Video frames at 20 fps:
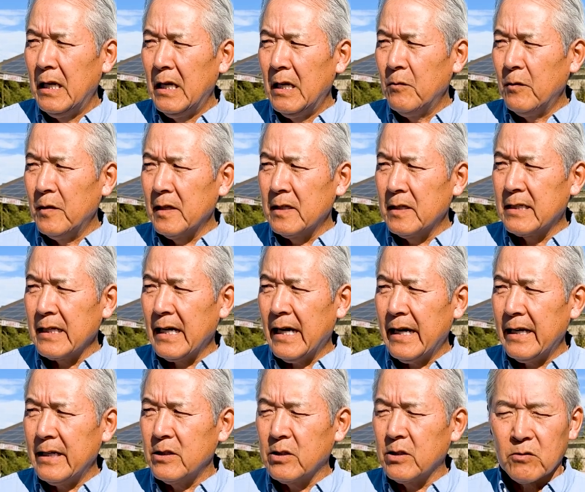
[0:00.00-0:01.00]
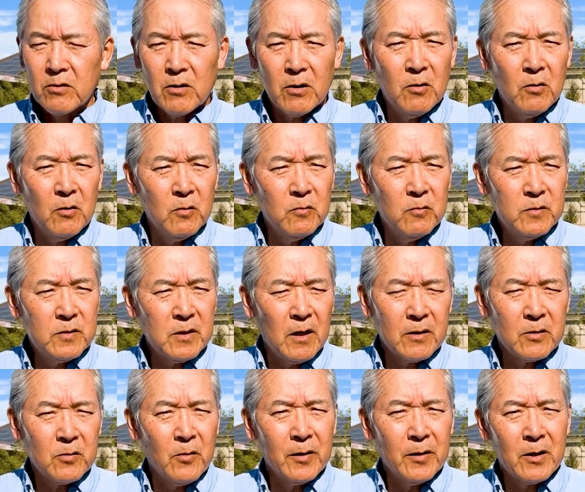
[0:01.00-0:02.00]
we decided to start
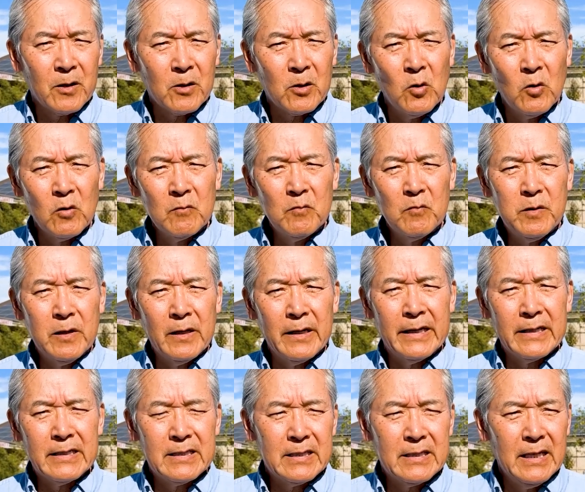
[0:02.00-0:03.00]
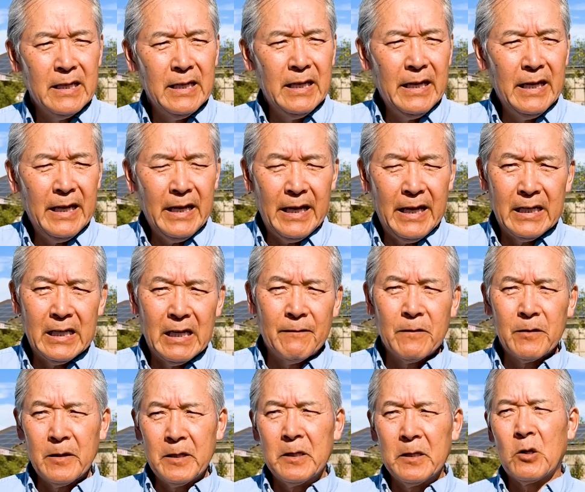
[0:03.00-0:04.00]
growing our own plants, and
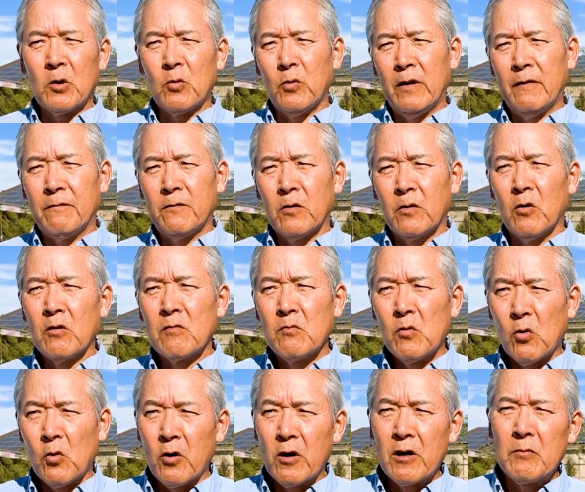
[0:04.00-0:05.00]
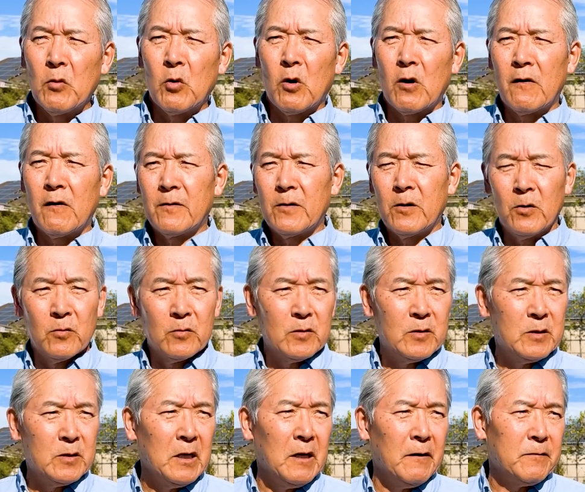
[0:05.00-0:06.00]
every year we've grown more and more of our own
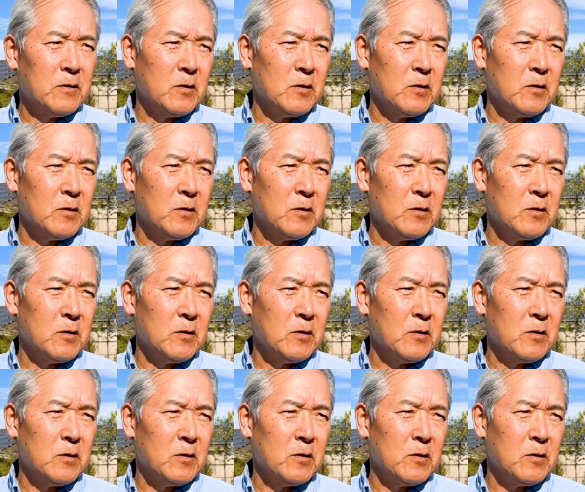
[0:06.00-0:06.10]
stuff.